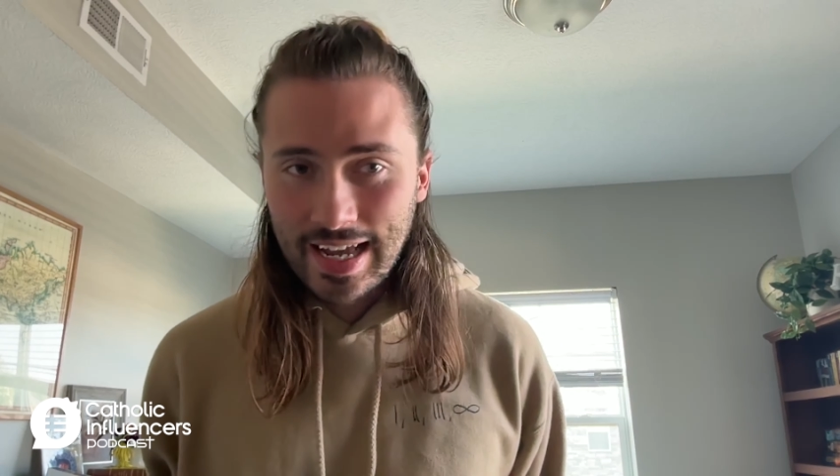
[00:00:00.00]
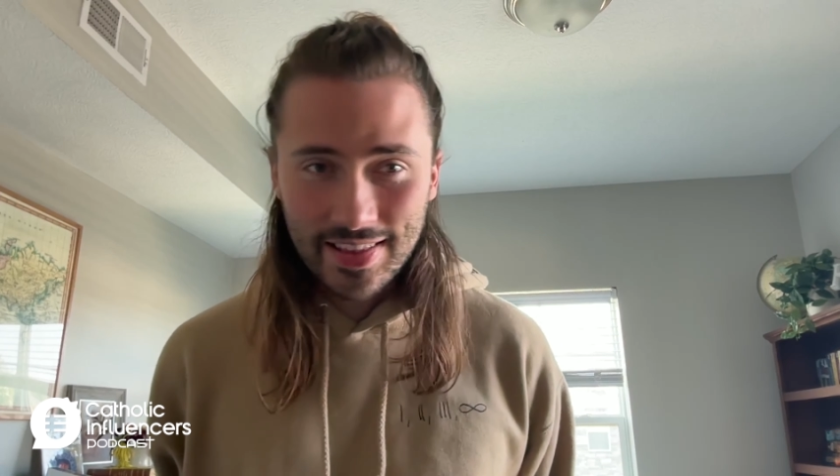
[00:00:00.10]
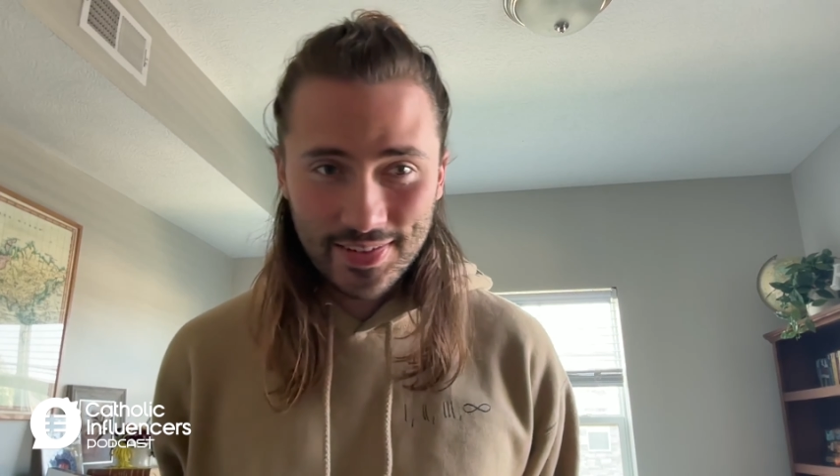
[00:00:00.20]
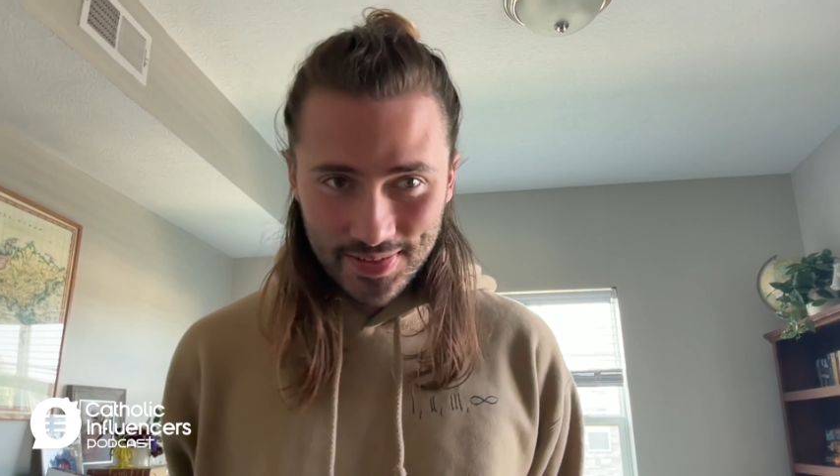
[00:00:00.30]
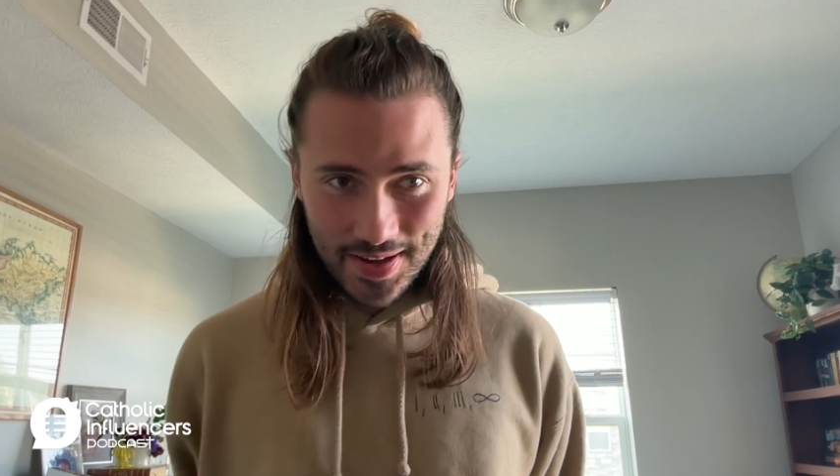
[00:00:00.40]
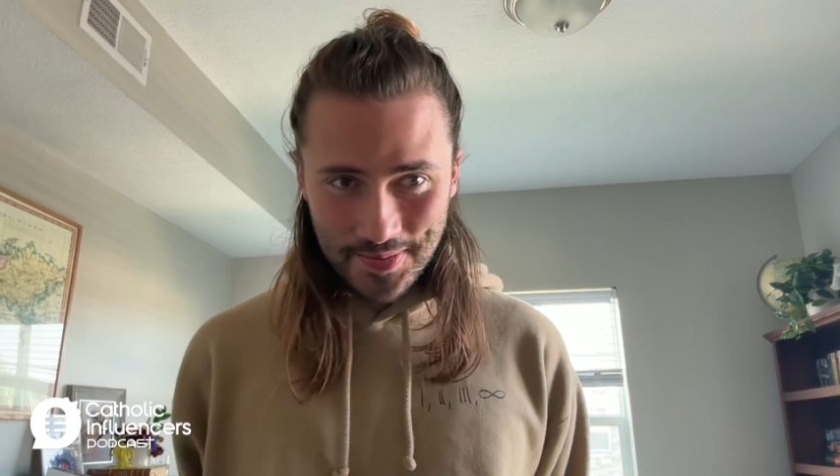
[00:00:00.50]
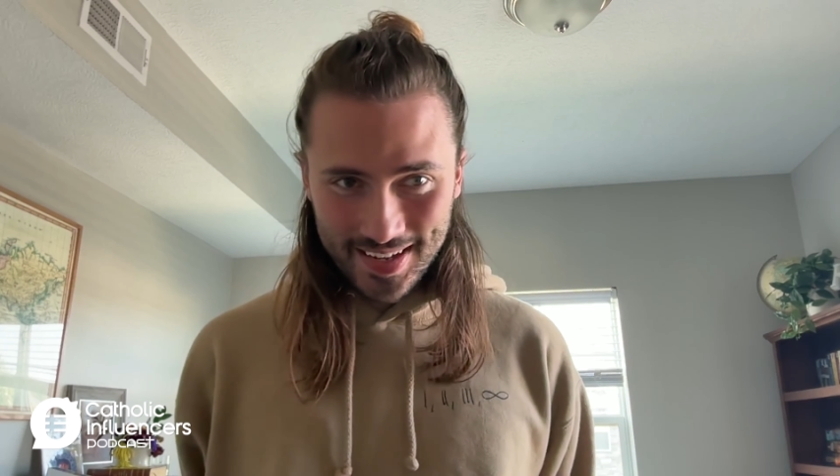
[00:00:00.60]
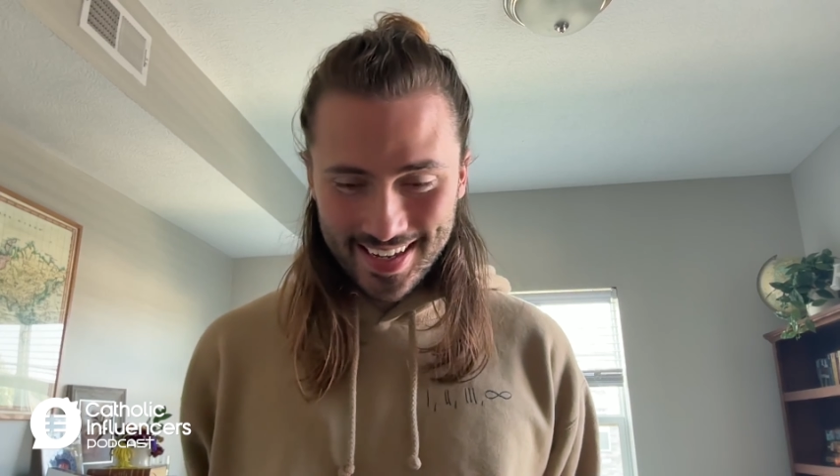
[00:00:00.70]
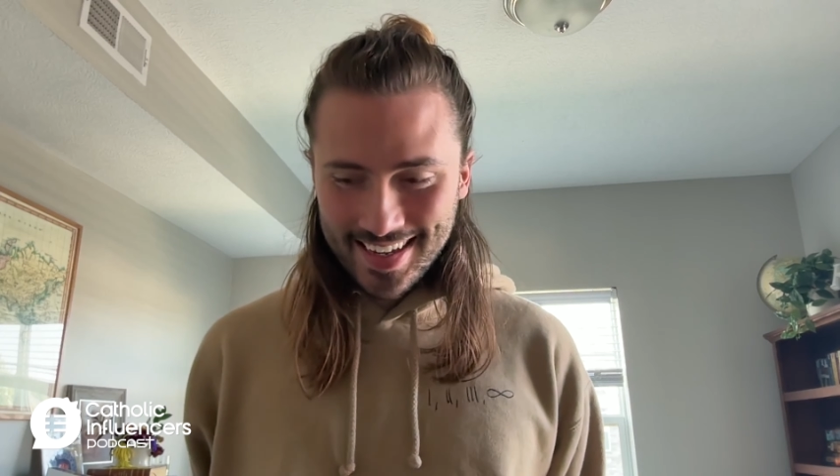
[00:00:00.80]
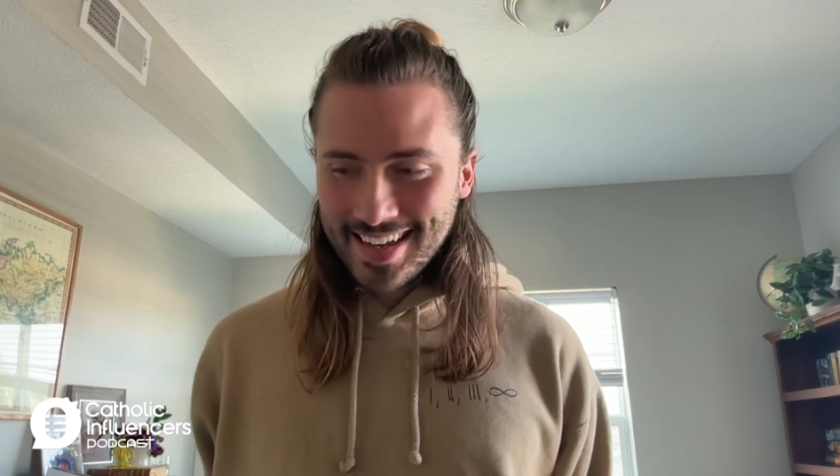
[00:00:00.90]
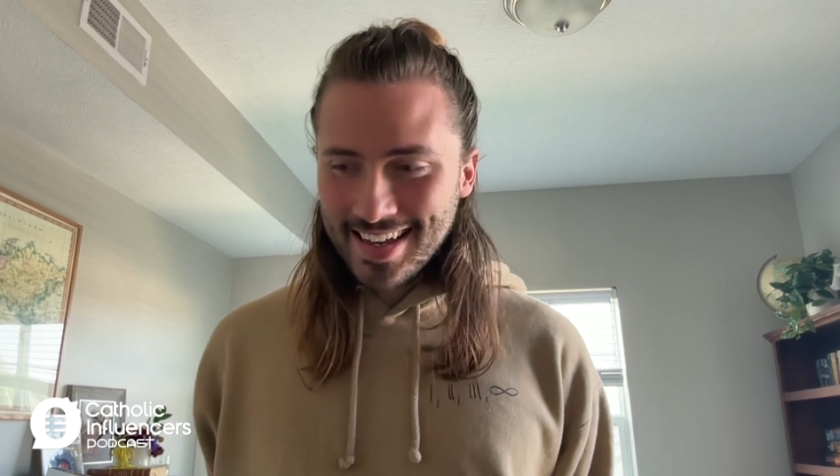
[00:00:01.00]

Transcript: Catholic family.